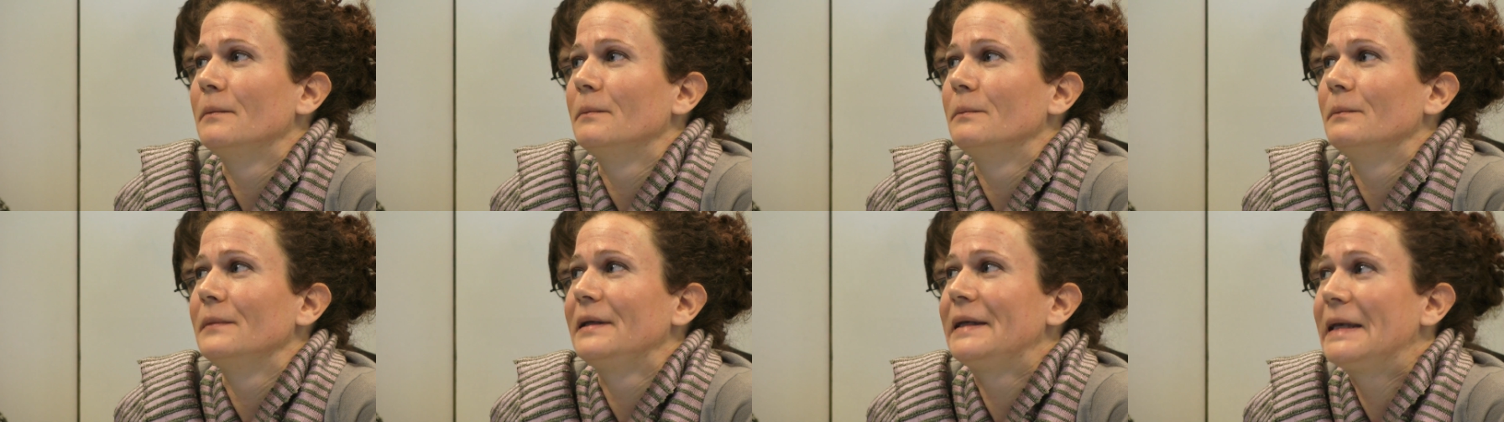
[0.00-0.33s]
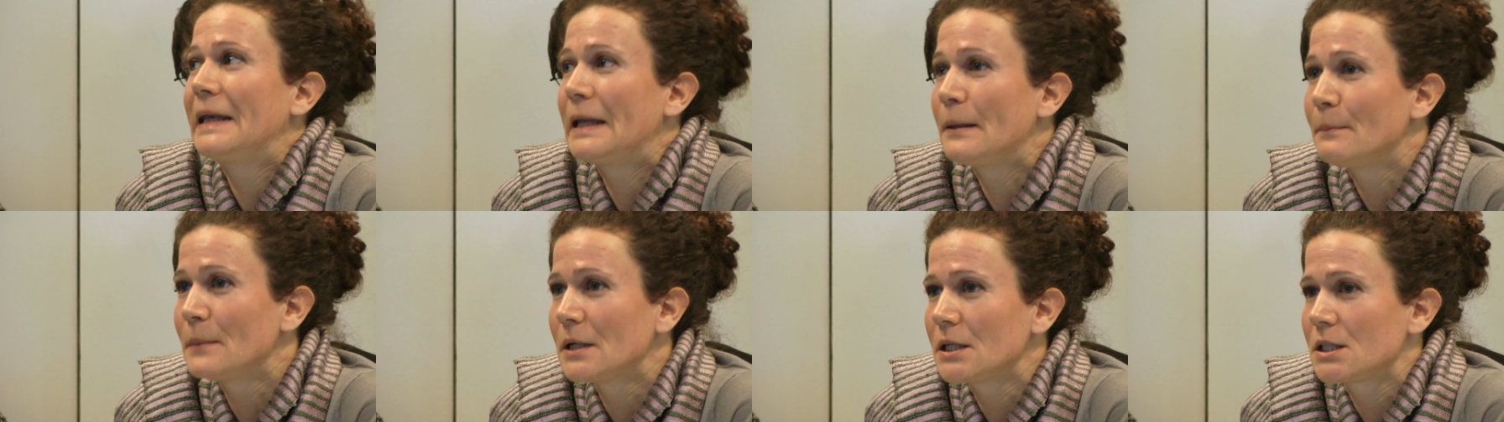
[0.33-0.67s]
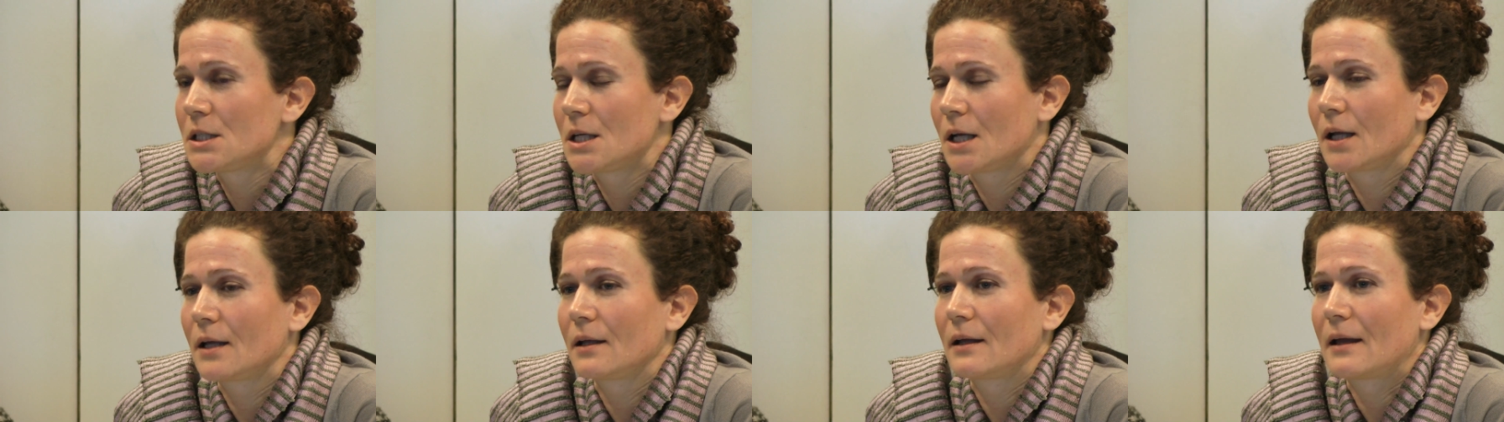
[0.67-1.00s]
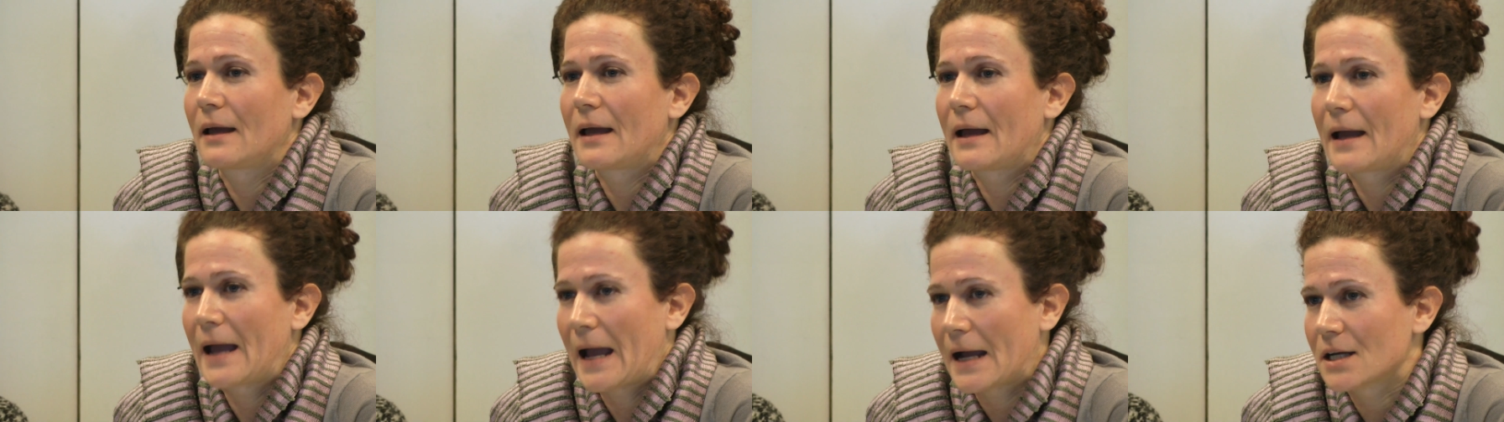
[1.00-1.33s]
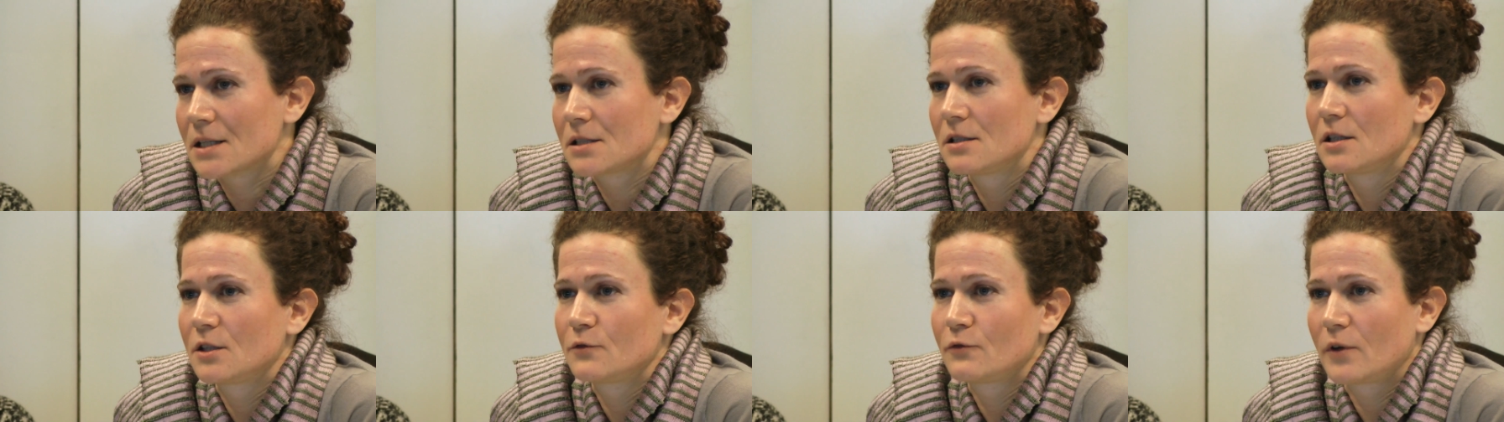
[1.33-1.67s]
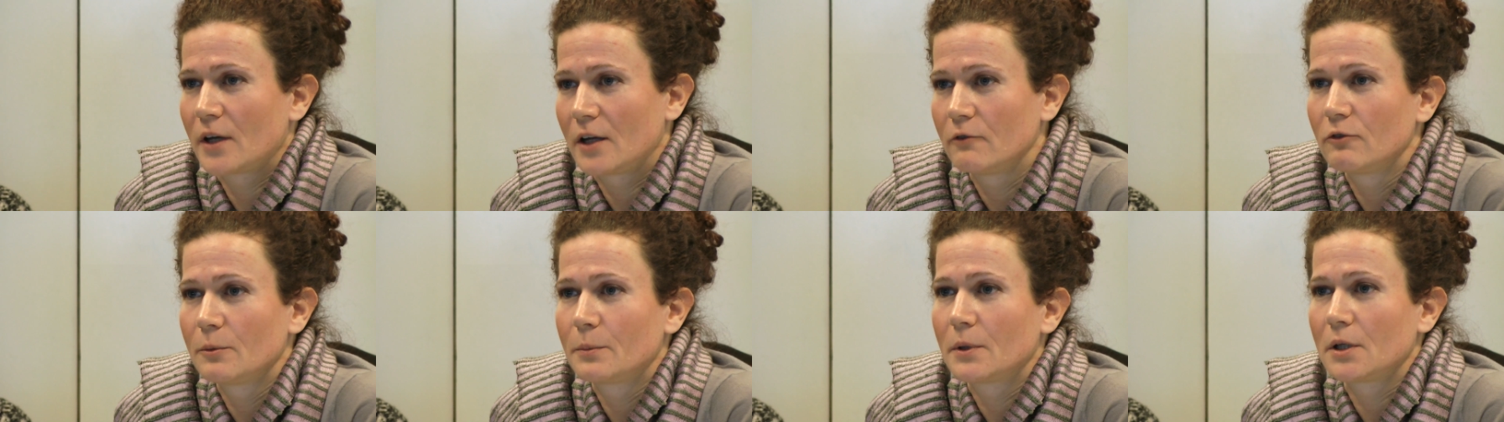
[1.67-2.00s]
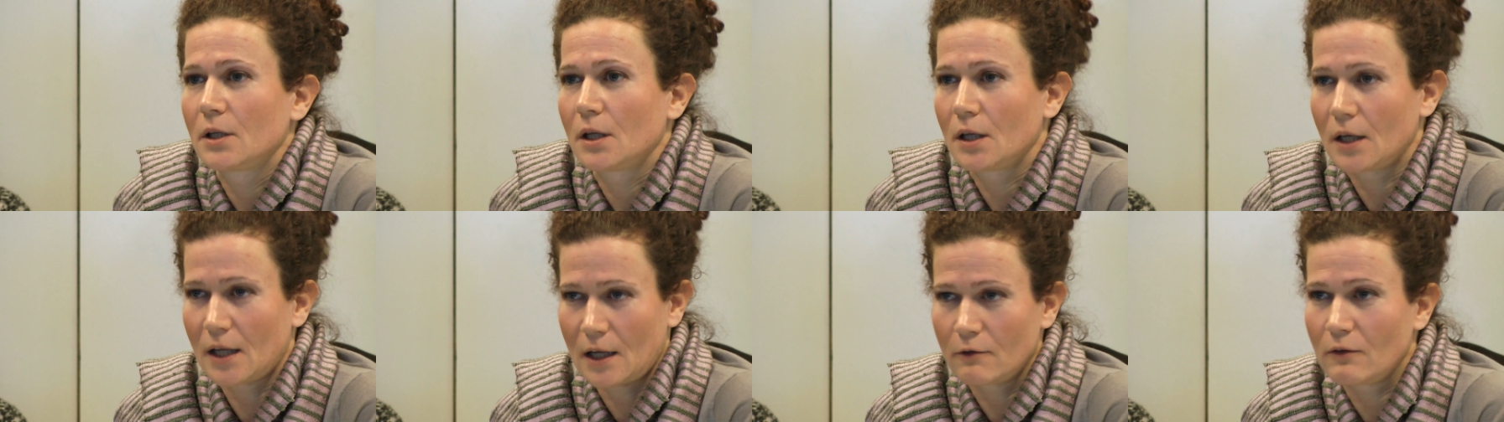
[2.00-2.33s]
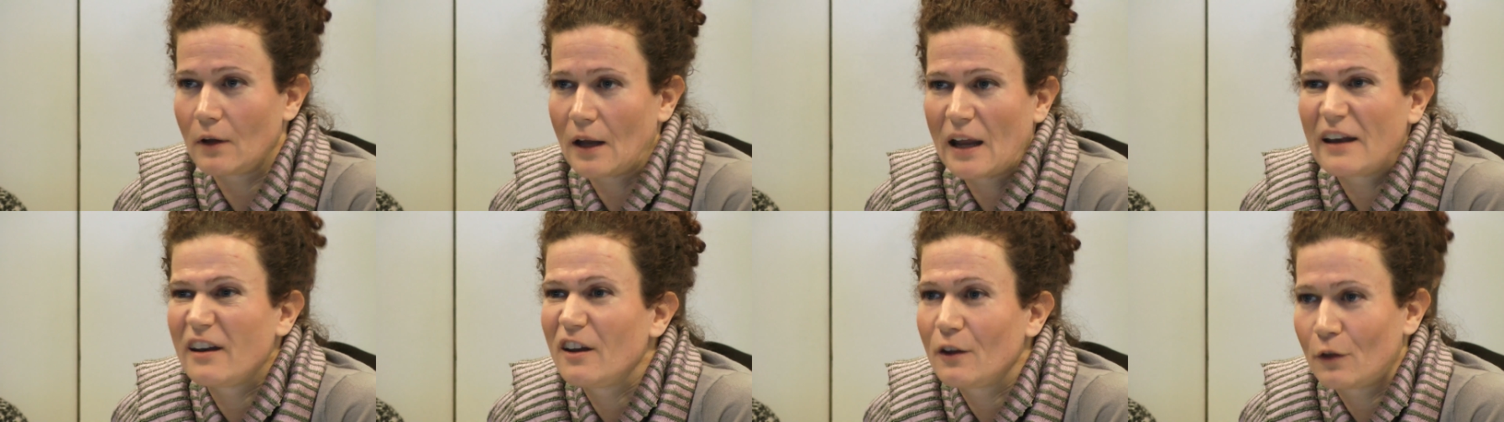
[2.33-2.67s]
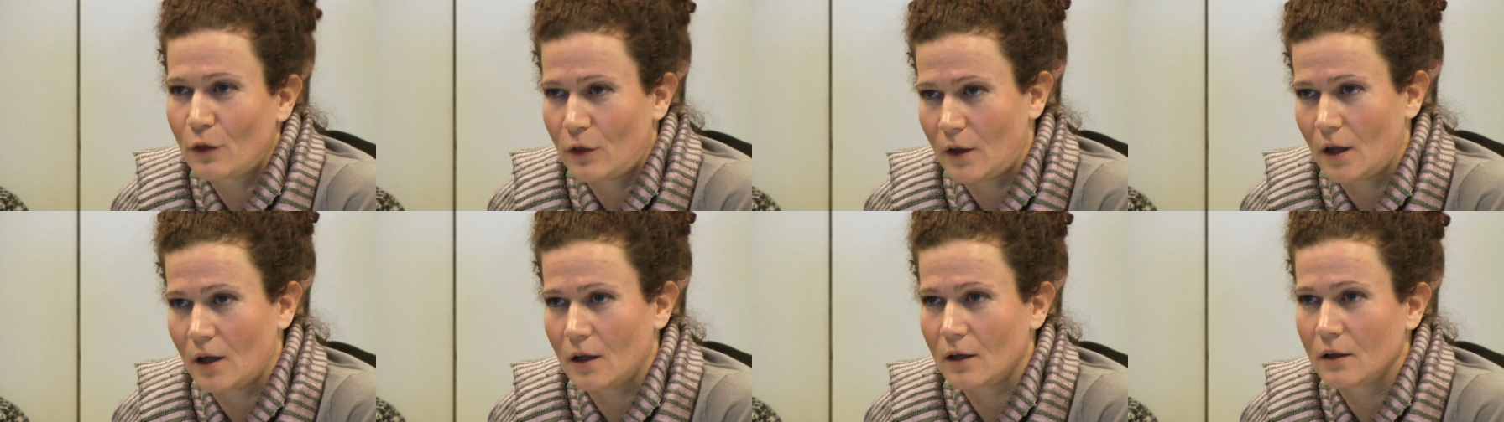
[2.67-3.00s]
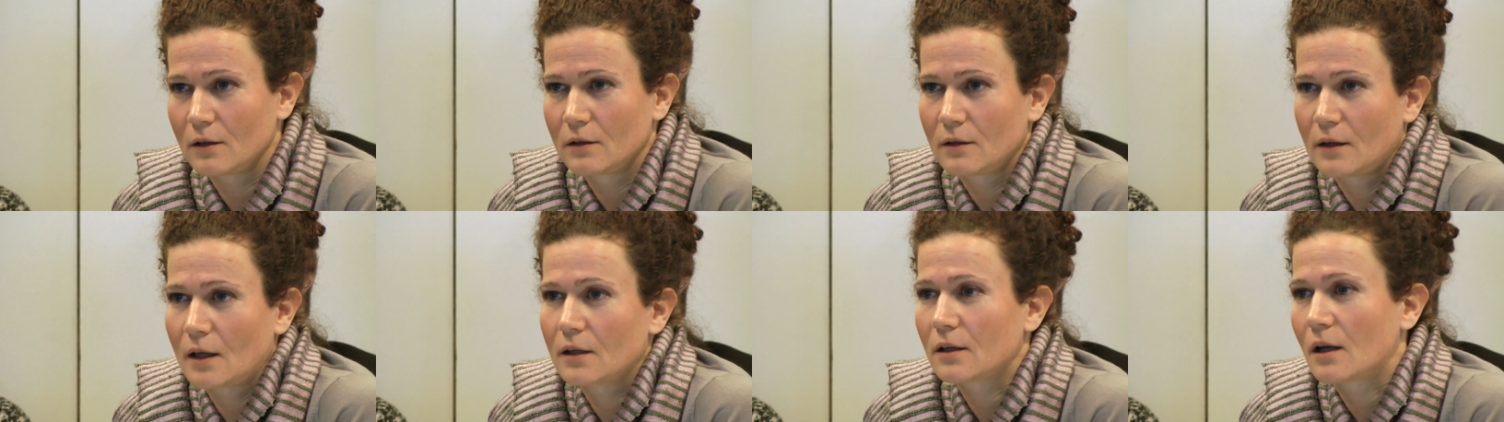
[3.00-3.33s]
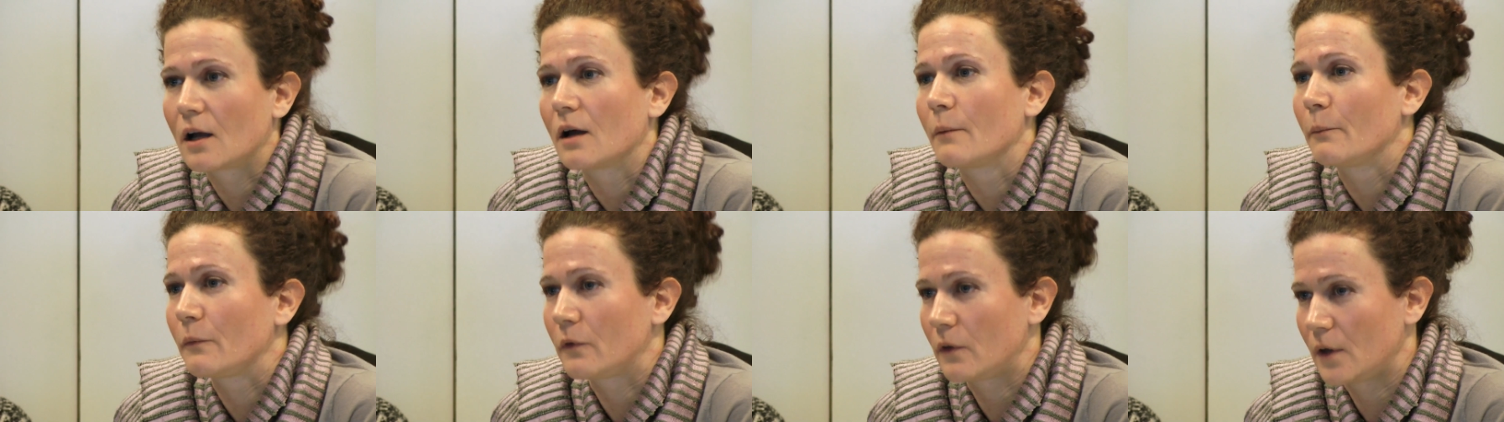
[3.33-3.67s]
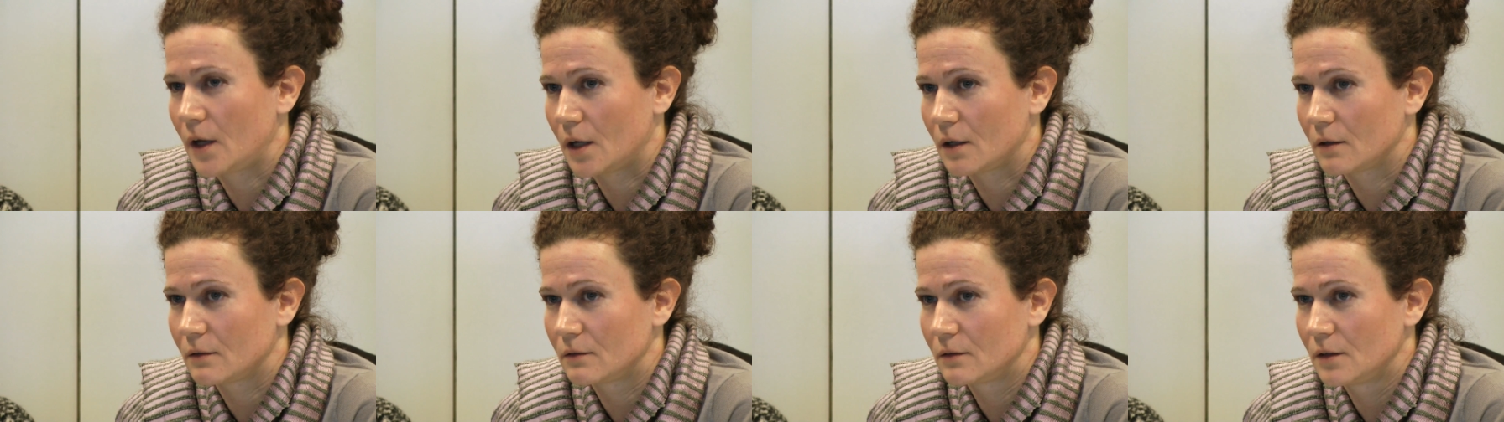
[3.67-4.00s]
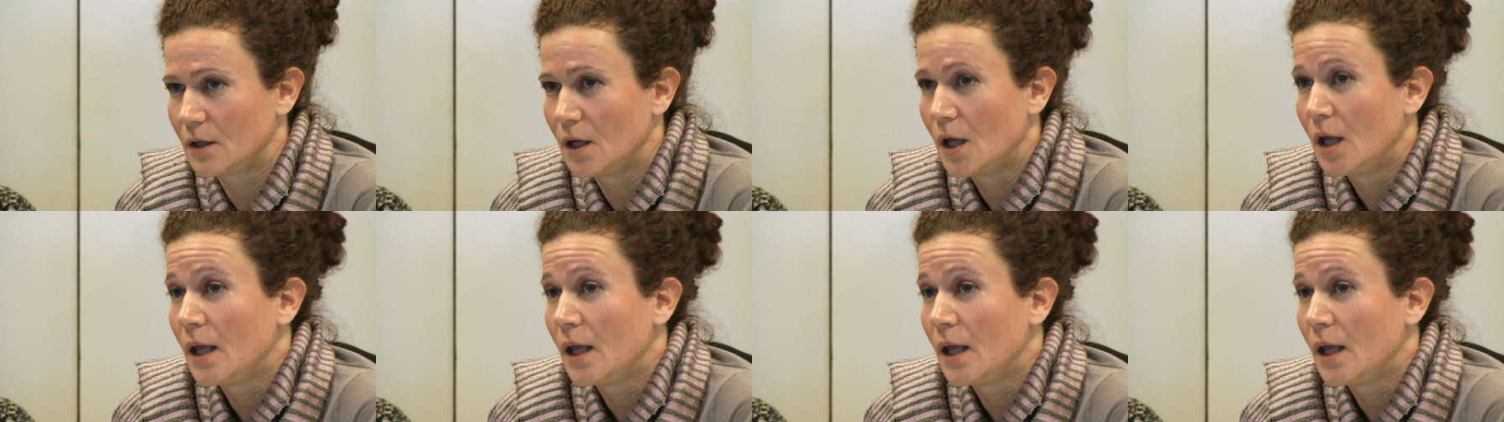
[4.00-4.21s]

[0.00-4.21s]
limiting access for everybody and anything that comes in.